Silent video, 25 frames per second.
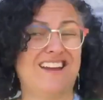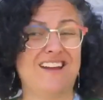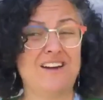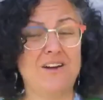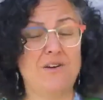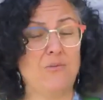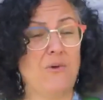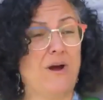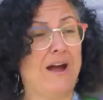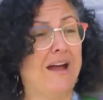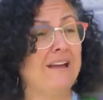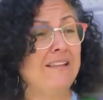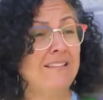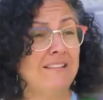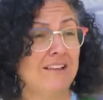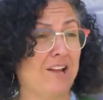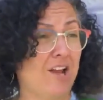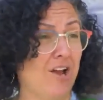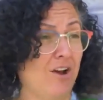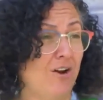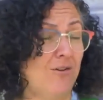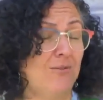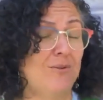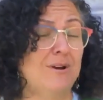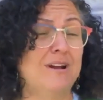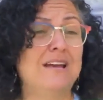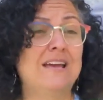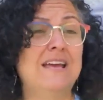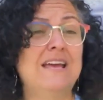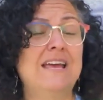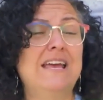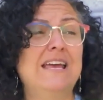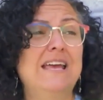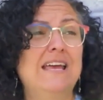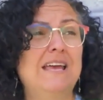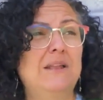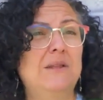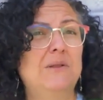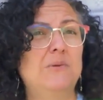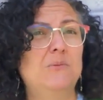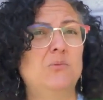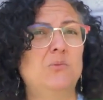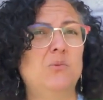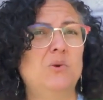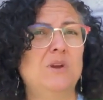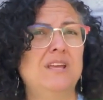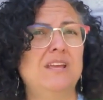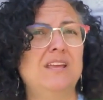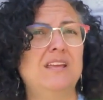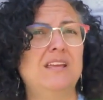a while ago.
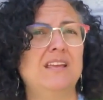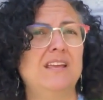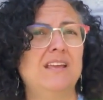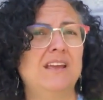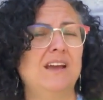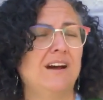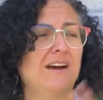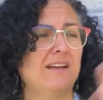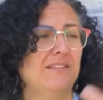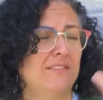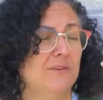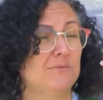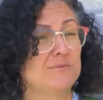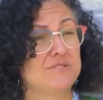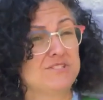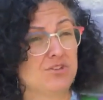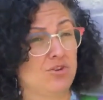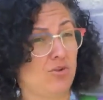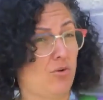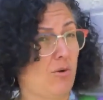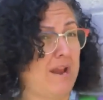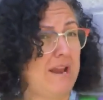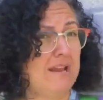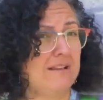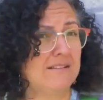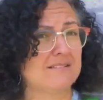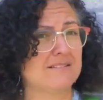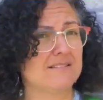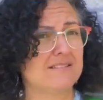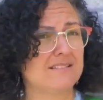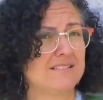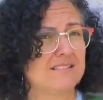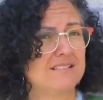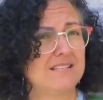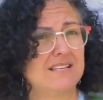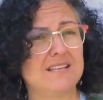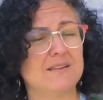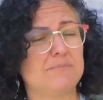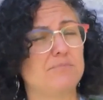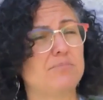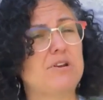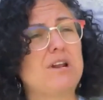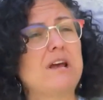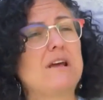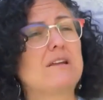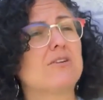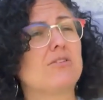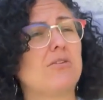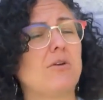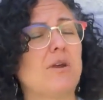And there was a grant, the city put
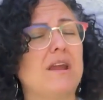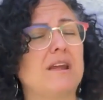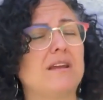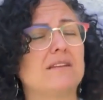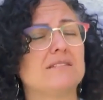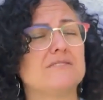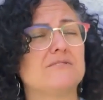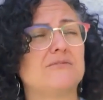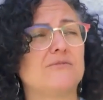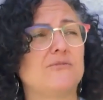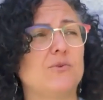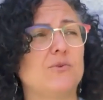out a grant